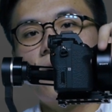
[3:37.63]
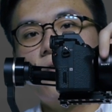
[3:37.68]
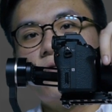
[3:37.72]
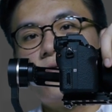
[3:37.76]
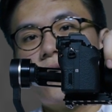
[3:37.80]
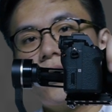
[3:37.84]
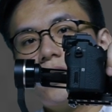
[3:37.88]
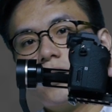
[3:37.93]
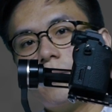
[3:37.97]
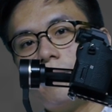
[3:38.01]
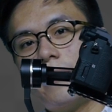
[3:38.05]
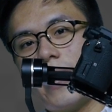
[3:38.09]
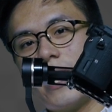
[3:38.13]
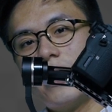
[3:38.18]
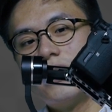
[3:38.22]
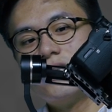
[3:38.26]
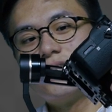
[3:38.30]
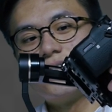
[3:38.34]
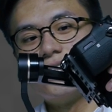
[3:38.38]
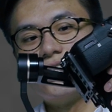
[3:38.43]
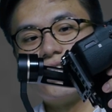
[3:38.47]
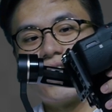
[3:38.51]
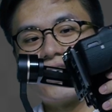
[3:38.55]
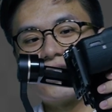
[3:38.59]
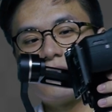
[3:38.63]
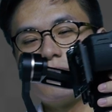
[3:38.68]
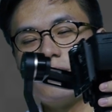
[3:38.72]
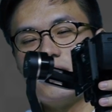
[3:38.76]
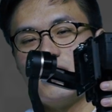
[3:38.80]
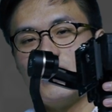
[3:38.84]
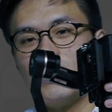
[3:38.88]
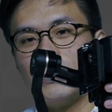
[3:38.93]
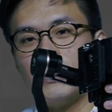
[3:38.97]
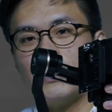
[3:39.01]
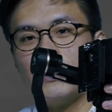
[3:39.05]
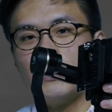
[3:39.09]
for the balance
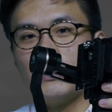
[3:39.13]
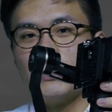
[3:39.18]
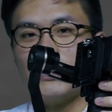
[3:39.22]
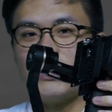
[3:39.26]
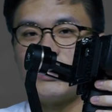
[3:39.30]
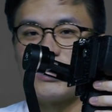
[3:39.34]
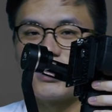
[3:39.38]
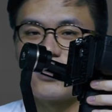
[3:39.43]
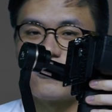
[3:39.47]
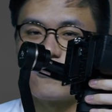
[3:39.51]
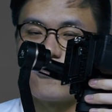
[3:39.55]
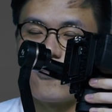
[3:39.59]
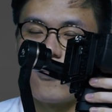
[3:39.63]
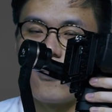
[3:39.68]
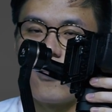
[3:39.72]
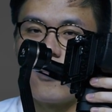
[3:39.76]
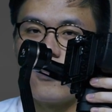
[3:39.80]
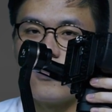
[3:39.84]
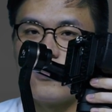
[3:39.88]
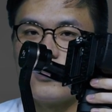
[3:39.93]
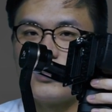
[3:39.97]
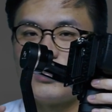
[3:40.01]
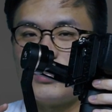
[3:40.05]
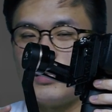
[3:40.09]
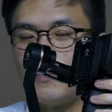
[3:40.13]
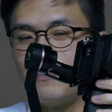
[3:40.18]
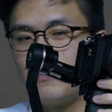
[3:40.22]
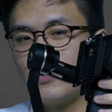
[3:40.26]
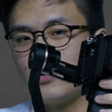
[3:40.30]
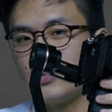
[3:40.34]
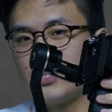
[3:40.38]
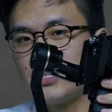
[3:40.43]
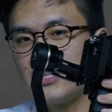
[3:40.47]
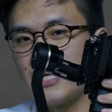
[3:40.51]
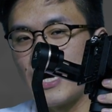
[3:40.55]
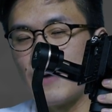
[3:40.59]
adjustment, just 4
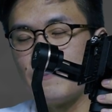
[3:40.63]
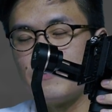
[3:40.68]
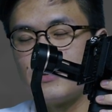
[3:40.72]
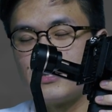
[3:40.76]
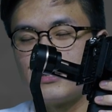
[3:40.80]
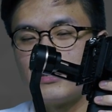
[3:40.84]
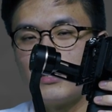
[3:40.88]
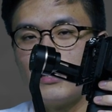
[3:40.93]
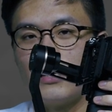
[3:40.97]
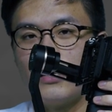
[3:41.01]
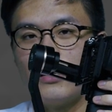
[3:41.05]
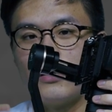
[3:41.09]
simple steps